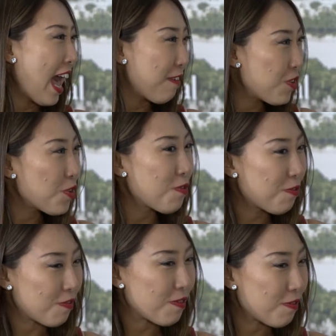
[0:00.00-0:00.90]
Have you
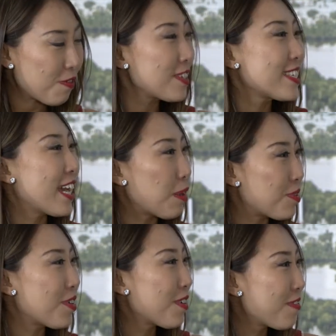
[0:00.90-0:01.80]
firsthand
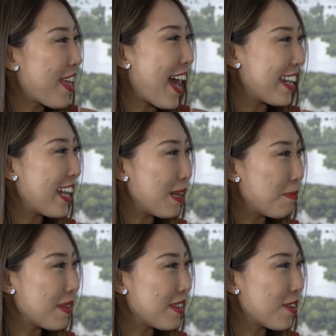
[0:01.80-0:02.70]
observed that
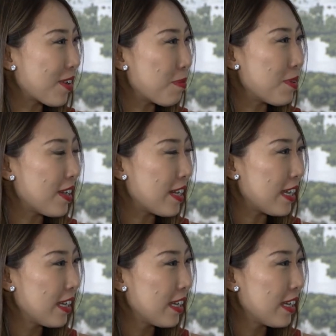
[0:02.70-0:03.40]
in your community?